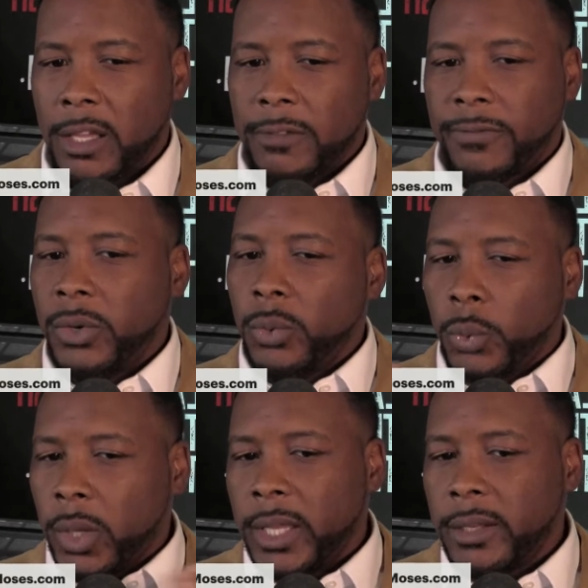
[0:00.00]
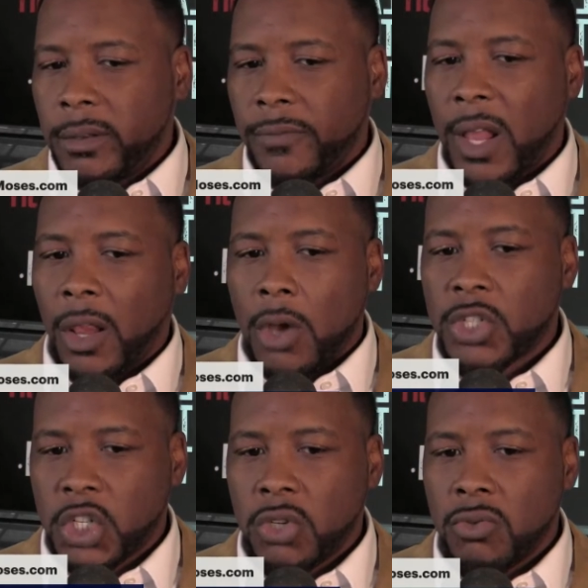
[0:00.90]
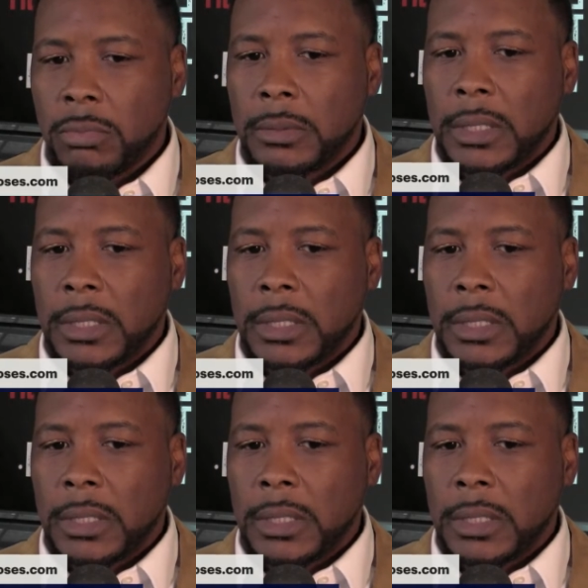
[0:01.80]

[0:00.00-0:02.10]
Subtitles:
if I lost you,